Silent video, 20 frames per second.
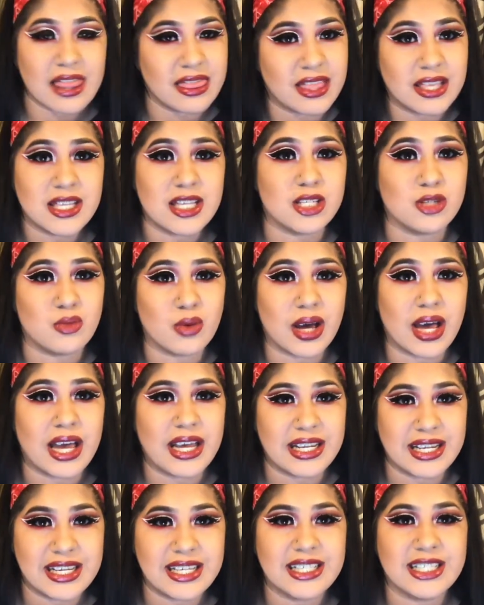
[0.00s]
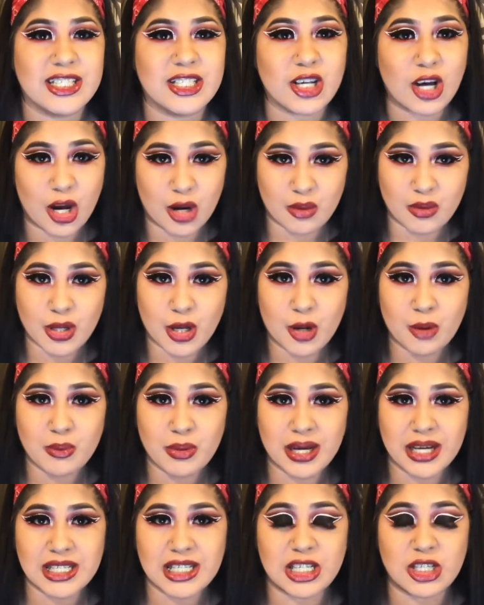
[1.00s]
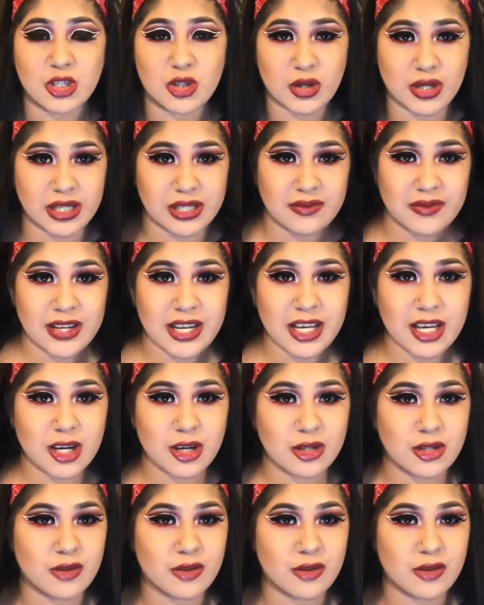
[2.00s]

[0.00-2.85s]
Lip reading: this is what I did. So I really hope you guys enjoyed this video.